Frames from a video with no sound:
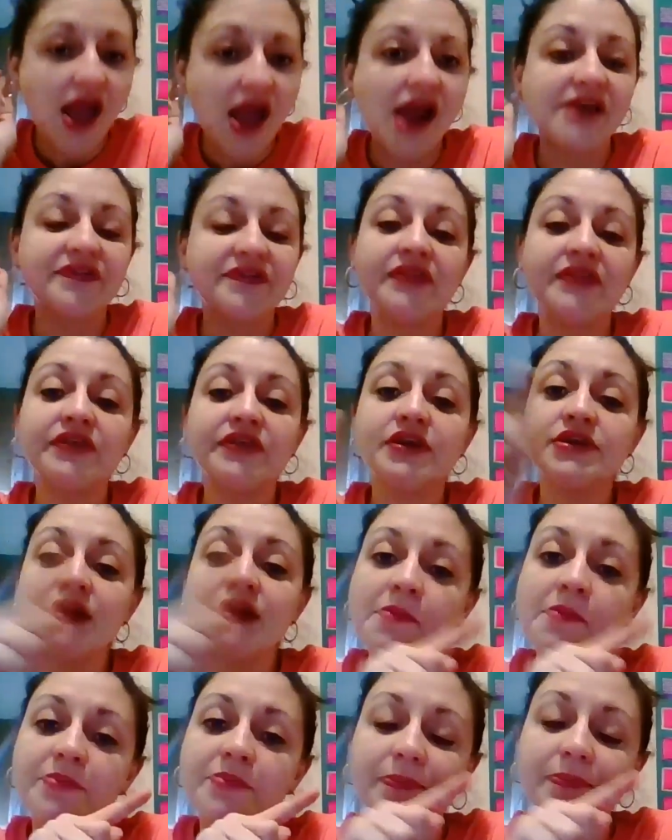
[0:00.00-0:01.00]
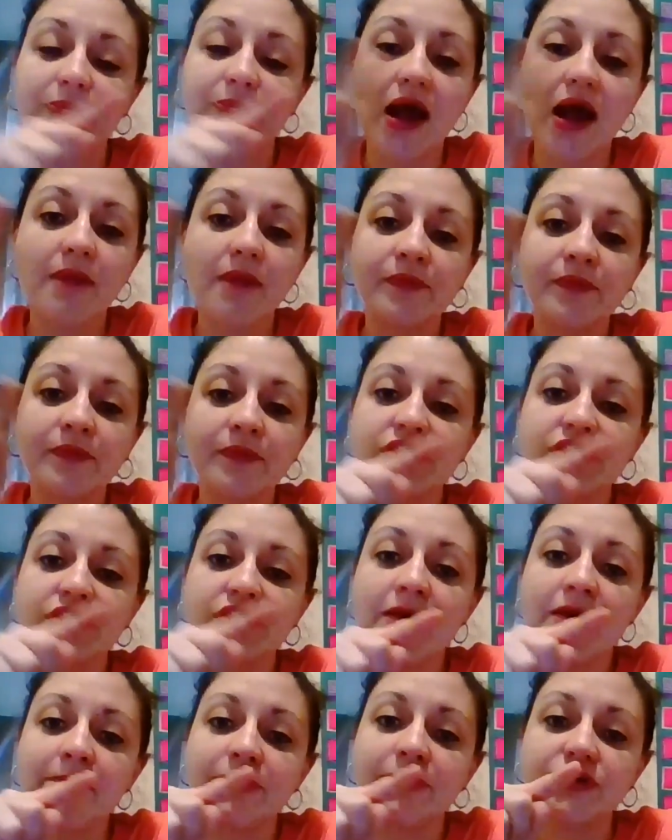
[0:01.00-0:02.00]
And then the number problem or the
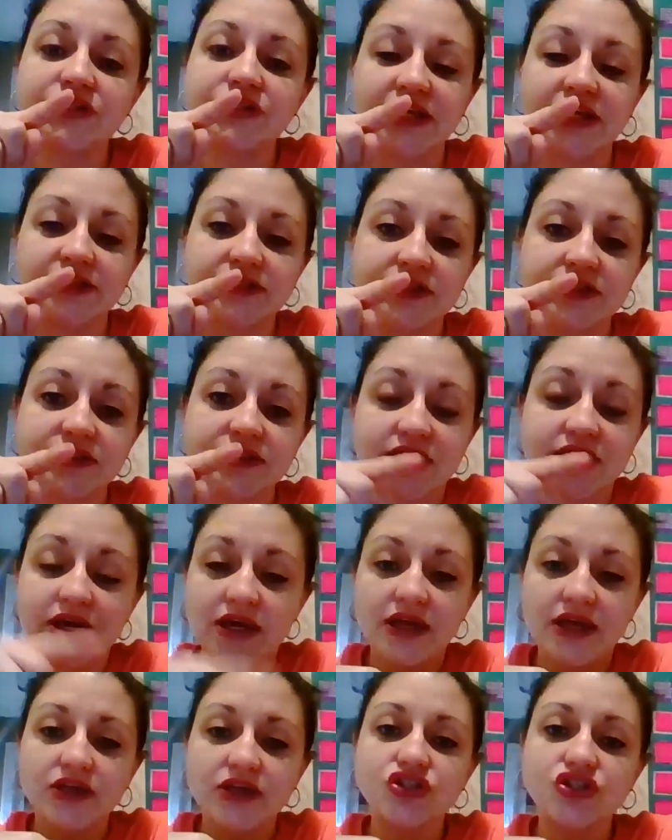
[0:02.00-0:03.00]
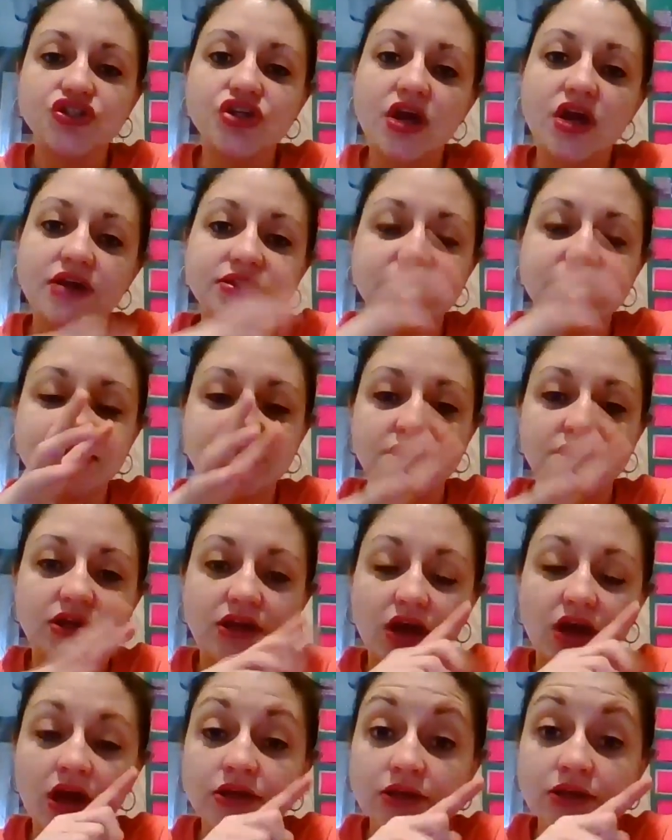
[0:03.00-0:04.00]
number sentence is just
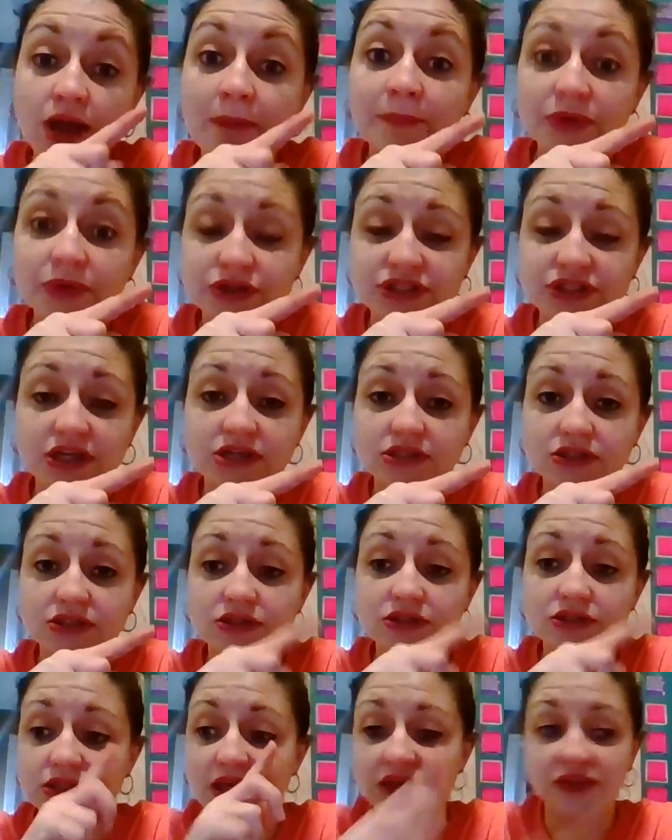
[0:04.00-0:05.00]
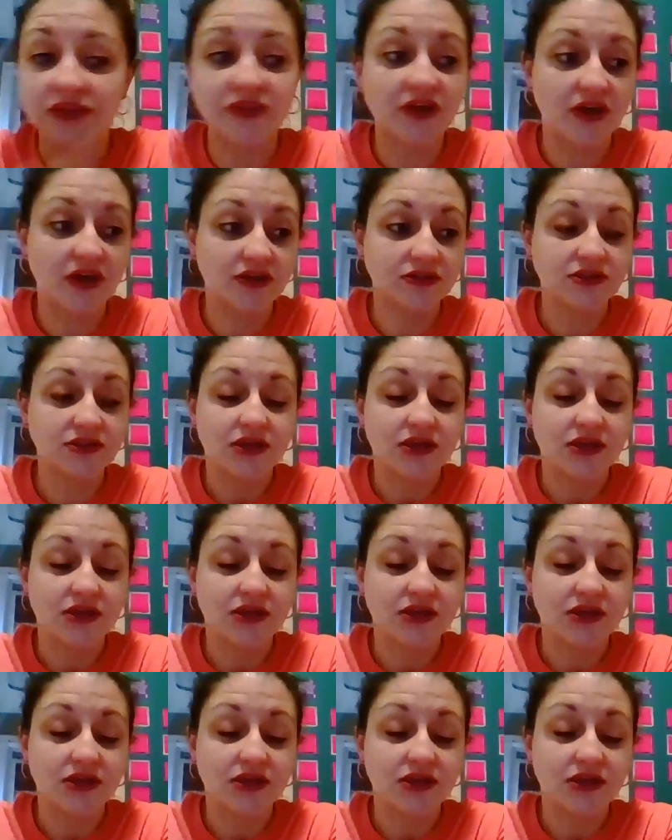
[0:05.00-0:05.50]
a number sentence like this.